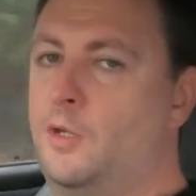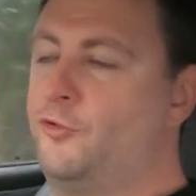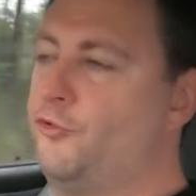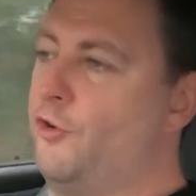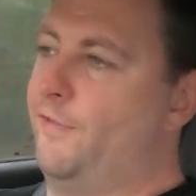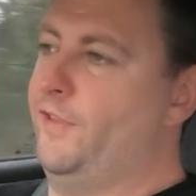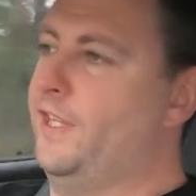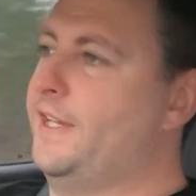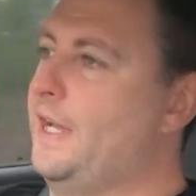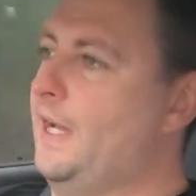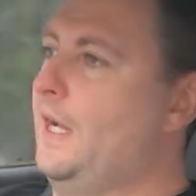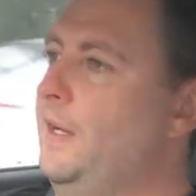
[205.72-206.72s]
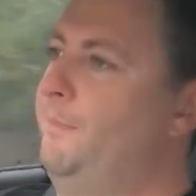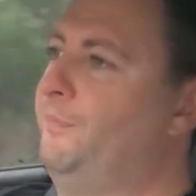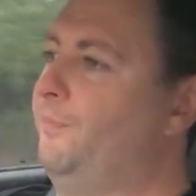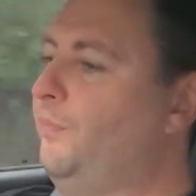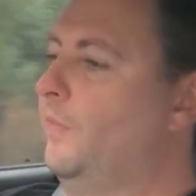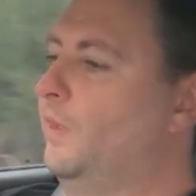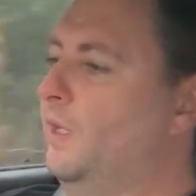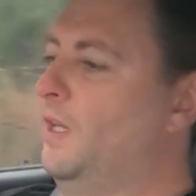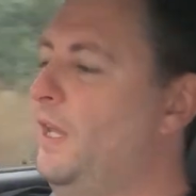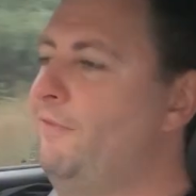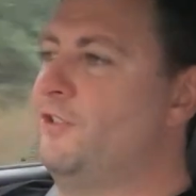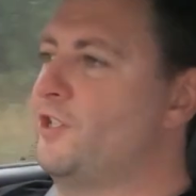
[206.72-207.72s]
Driving the car,
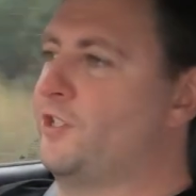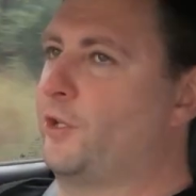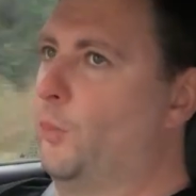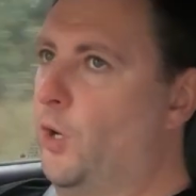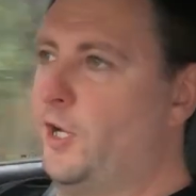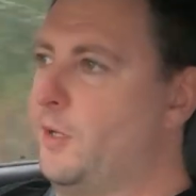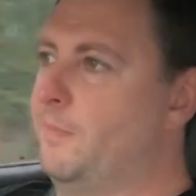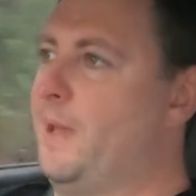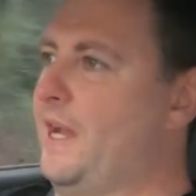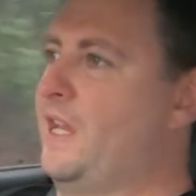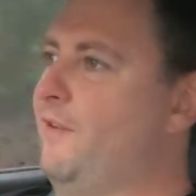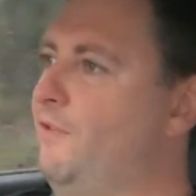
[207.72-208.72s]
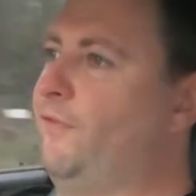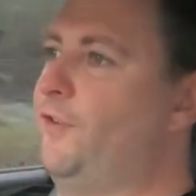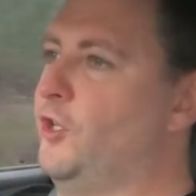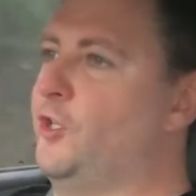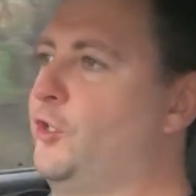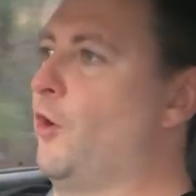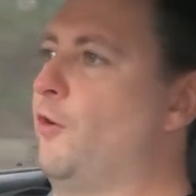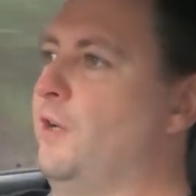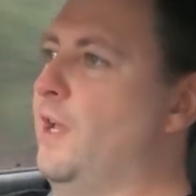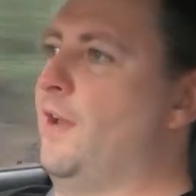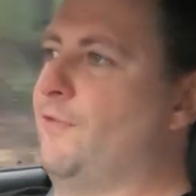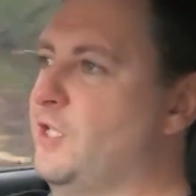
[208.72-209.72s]
even just to work and back, even if you don't
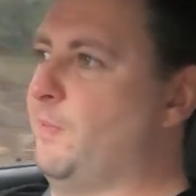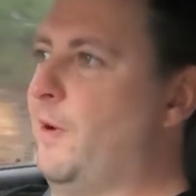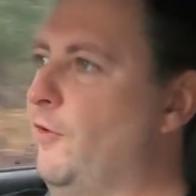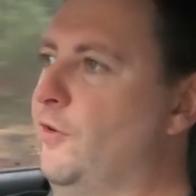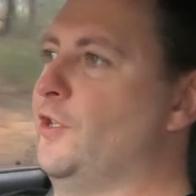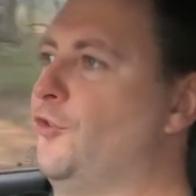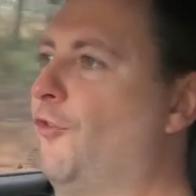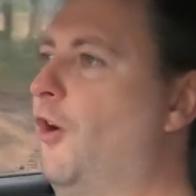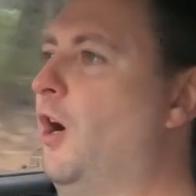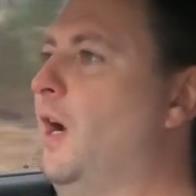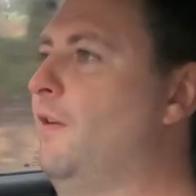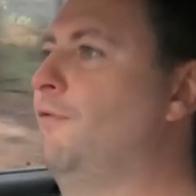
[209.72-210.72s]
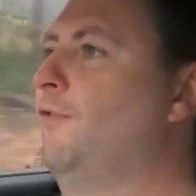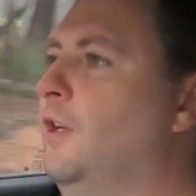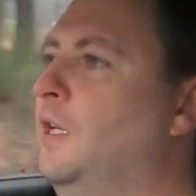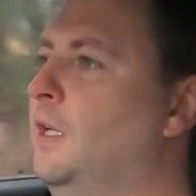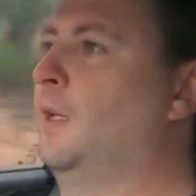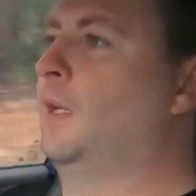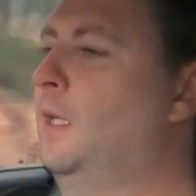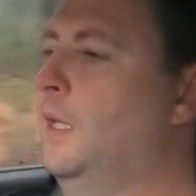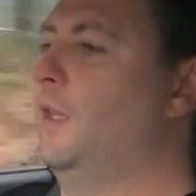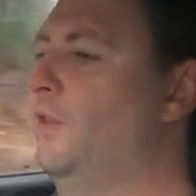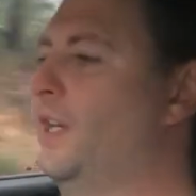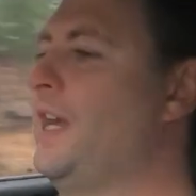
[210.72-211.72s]
have a spirited drive,
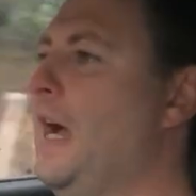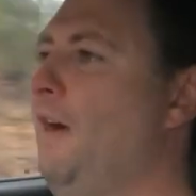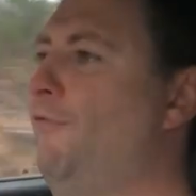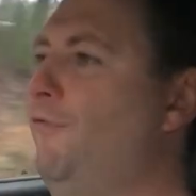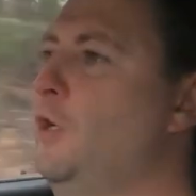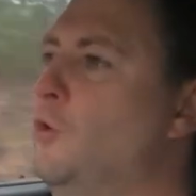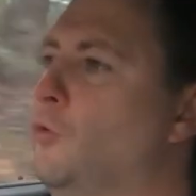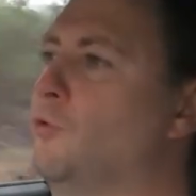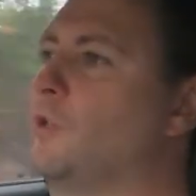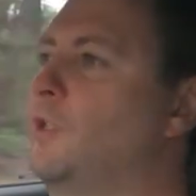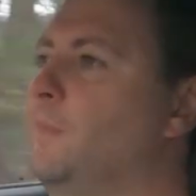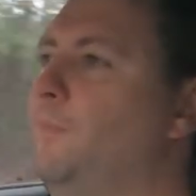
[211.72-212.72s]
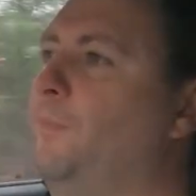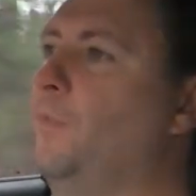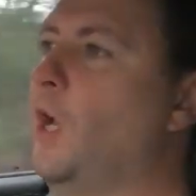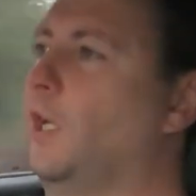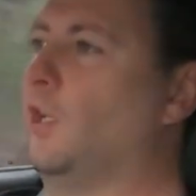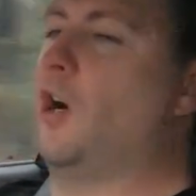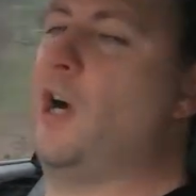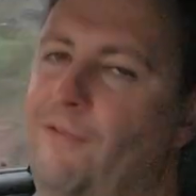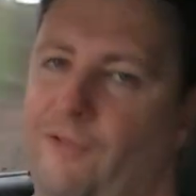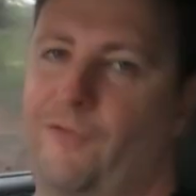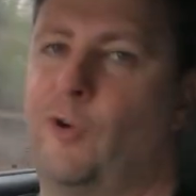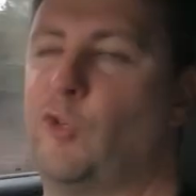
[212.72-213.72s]
the car feels alive.
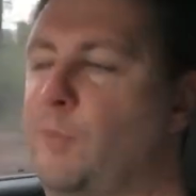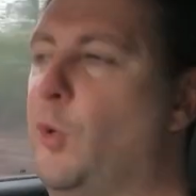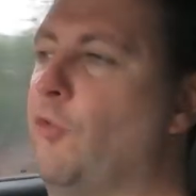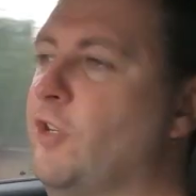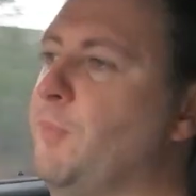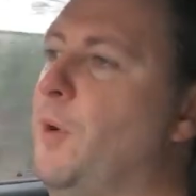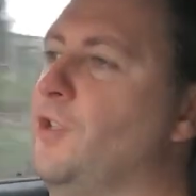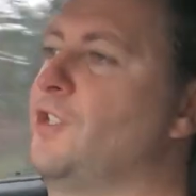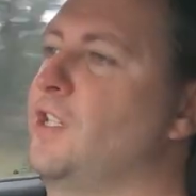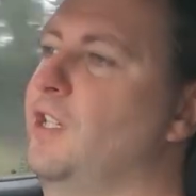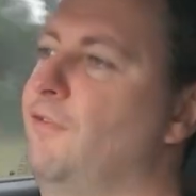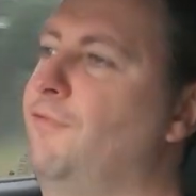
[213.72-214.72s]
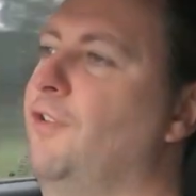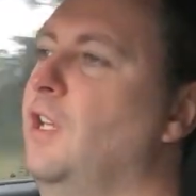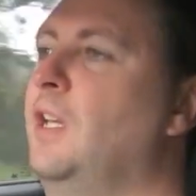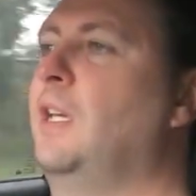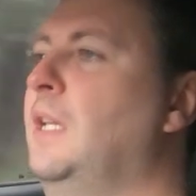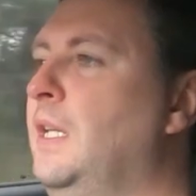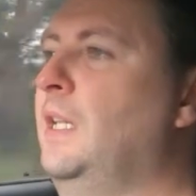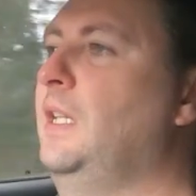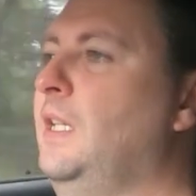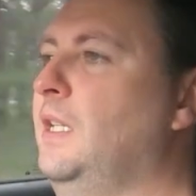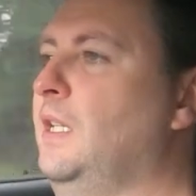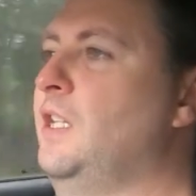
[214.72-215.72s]
It feels more responsive.
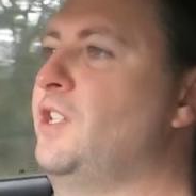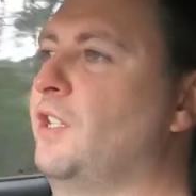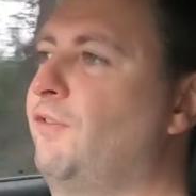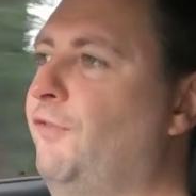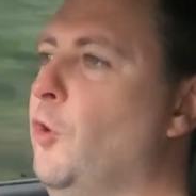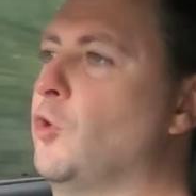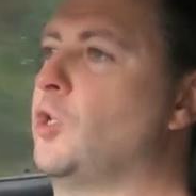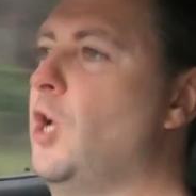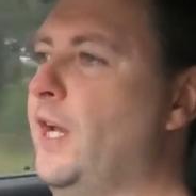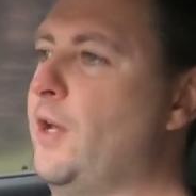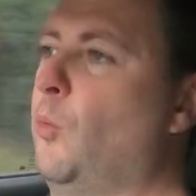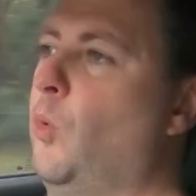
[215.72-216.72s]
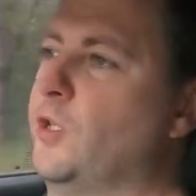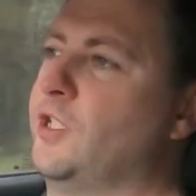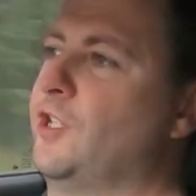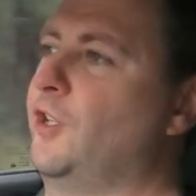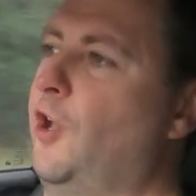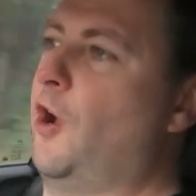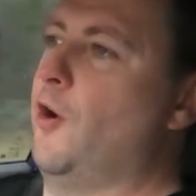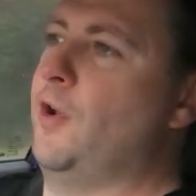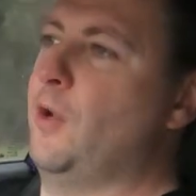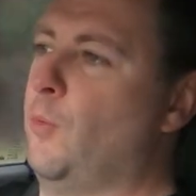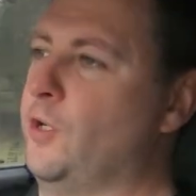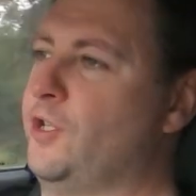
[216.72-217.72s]
It just feels like it wants to go
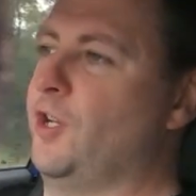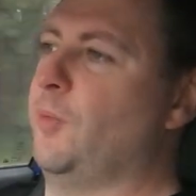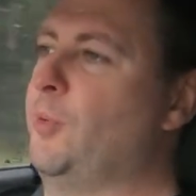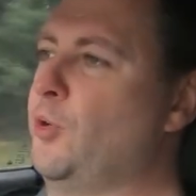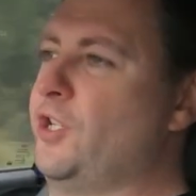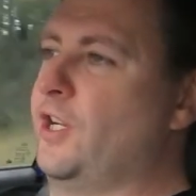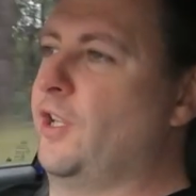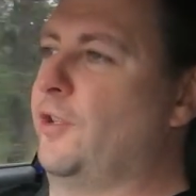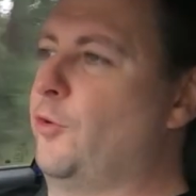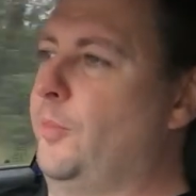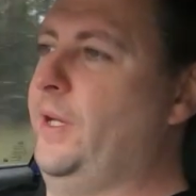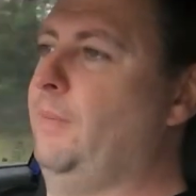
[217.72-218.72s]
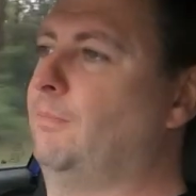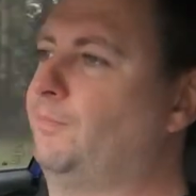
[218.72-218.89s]
and it wants you to push it a little bit.